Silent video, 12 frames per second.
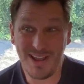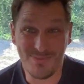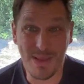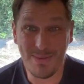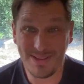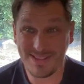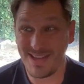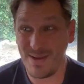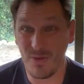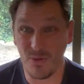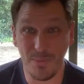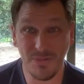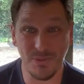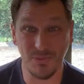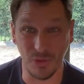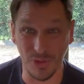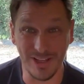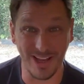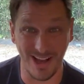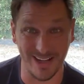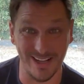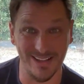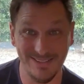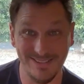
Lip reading: And maybe it's time to rub some tooling on it.